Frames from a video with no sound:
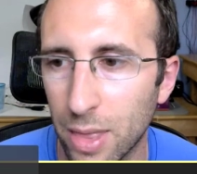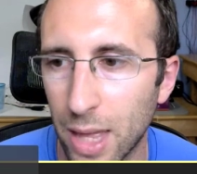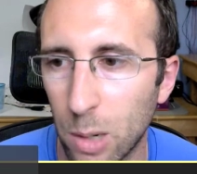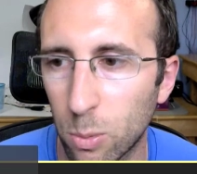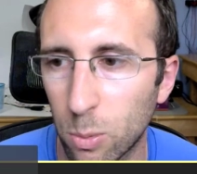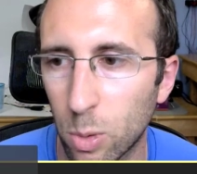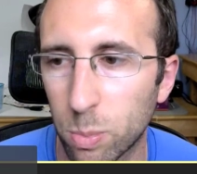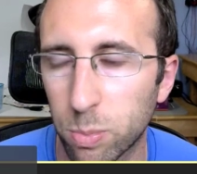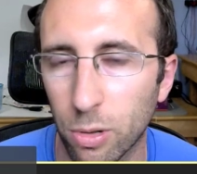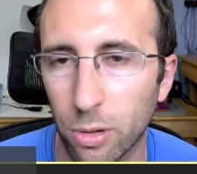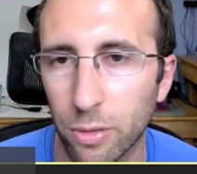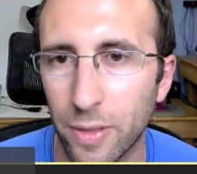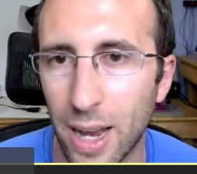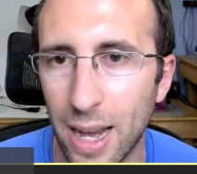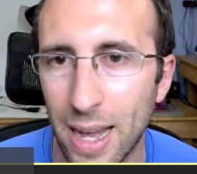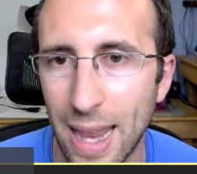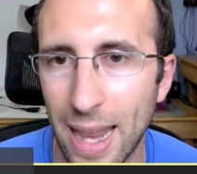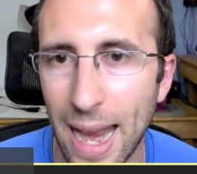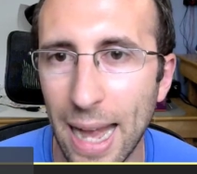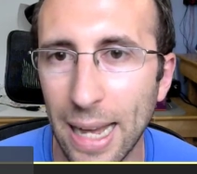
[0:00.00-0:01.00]
That will
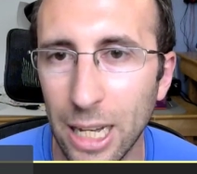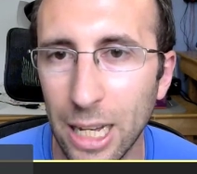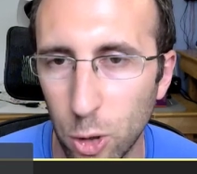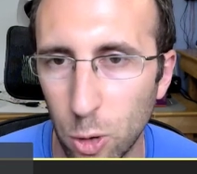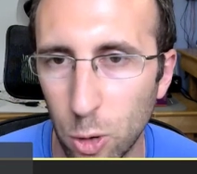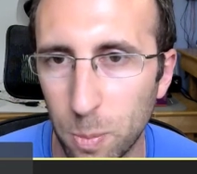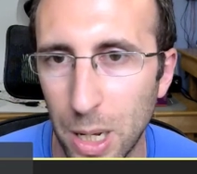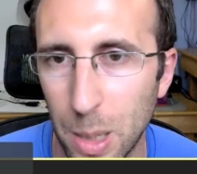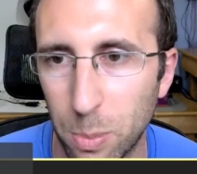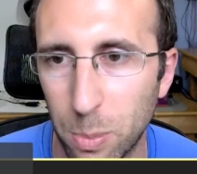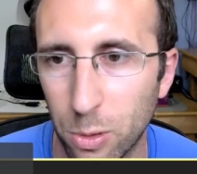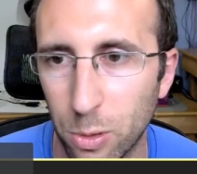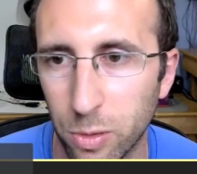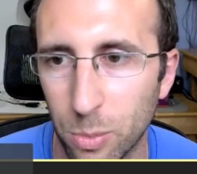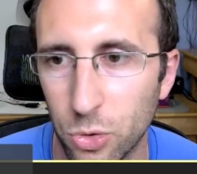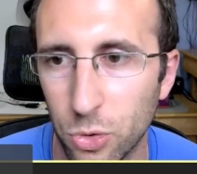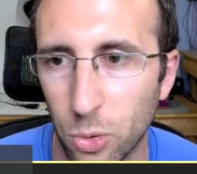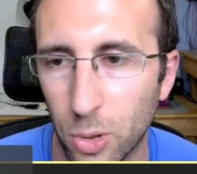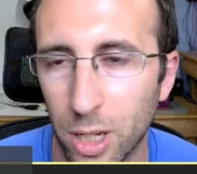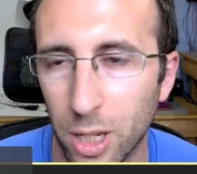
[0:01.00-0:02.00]
prevent any new people
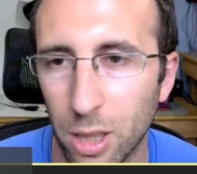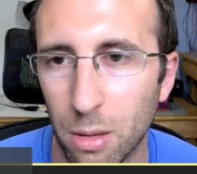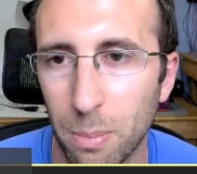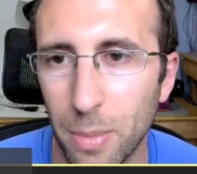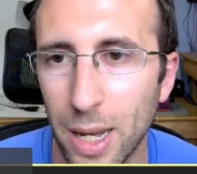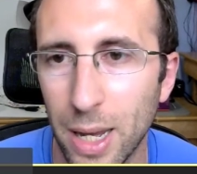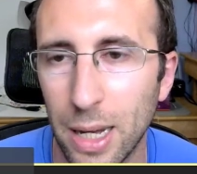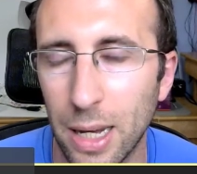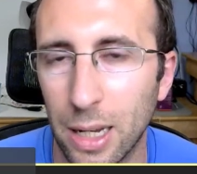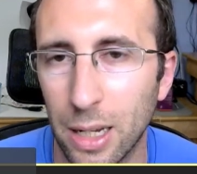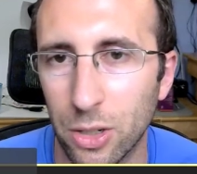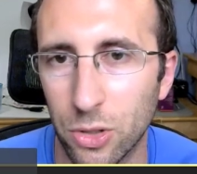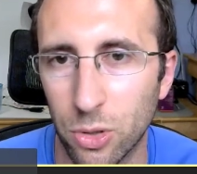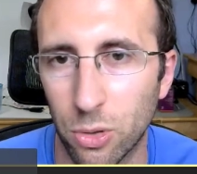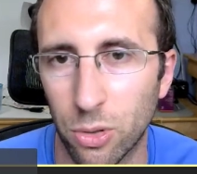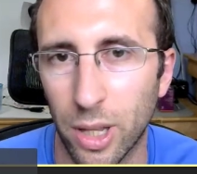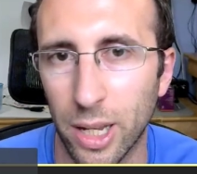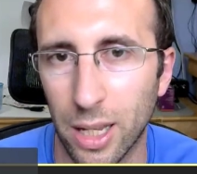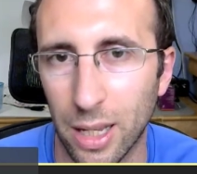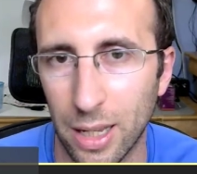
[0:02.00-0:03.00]
from joining the meeting
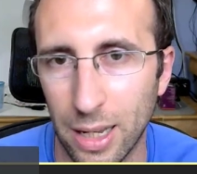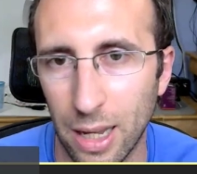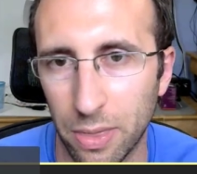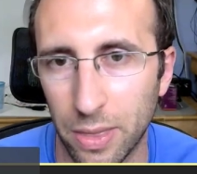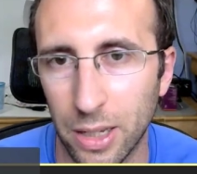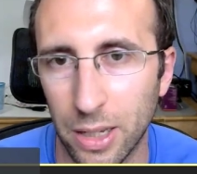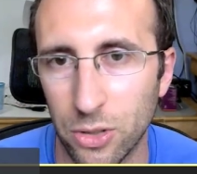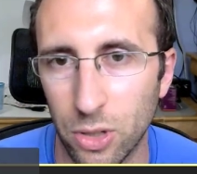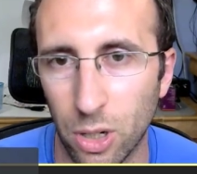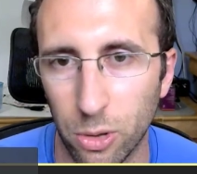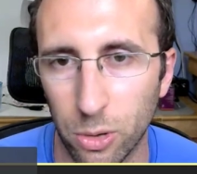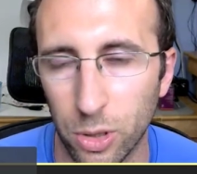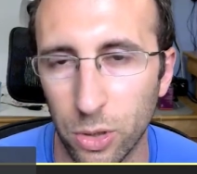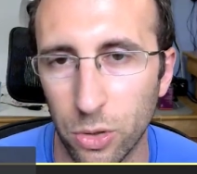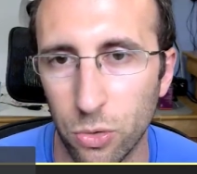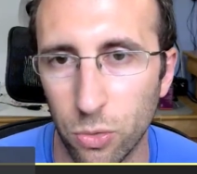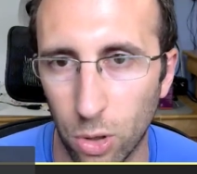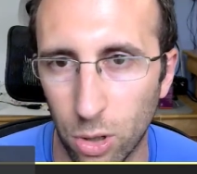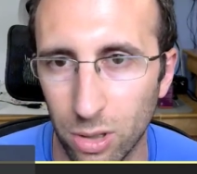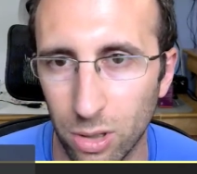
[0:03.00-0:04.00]
until they can get things under
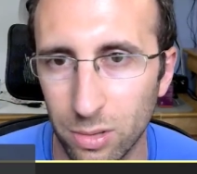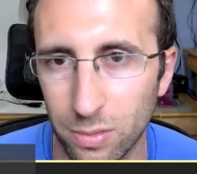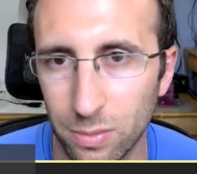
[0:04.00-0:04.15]
control.